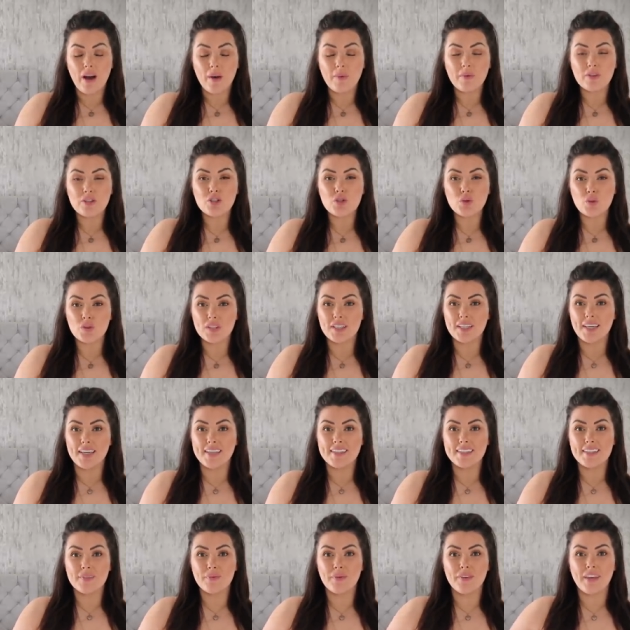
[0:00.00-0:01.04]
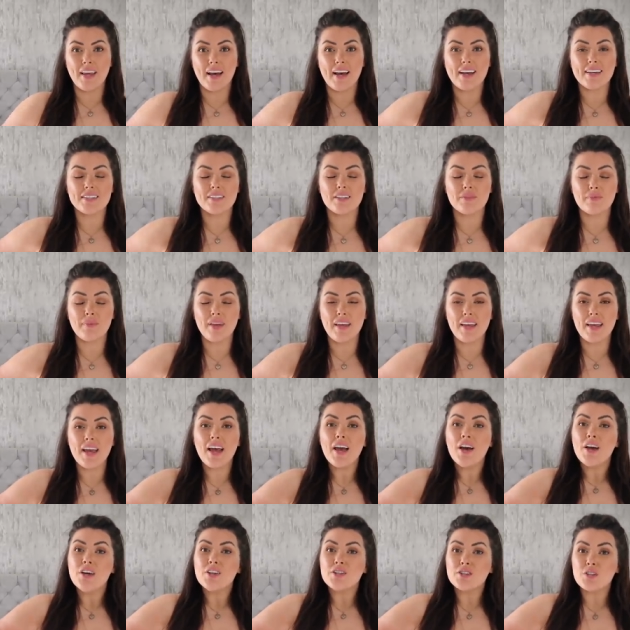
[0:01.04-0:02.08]
I was so delighted when they asked
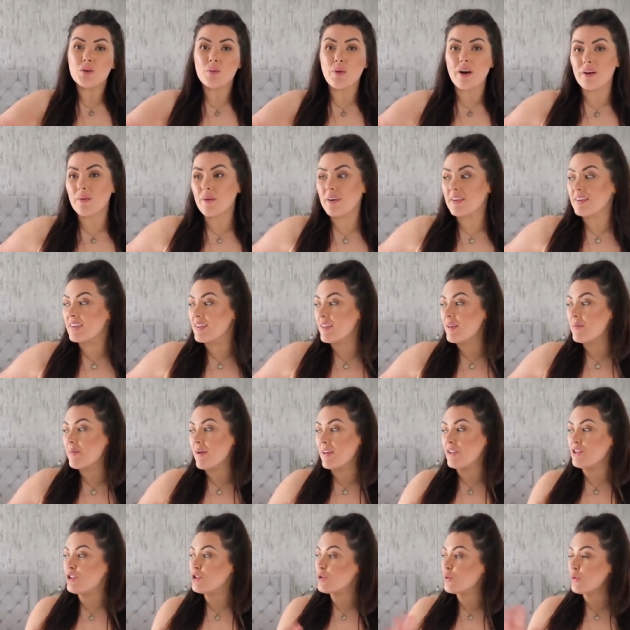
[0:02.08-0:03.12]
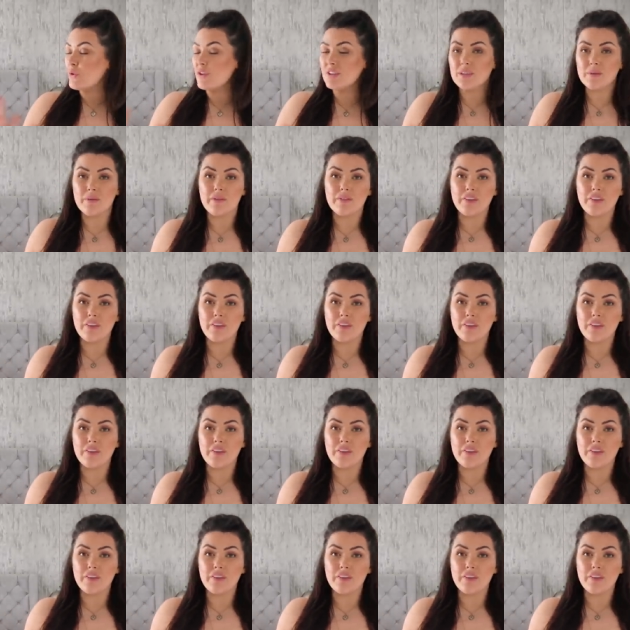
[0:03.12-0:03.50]
me to work with them and show you some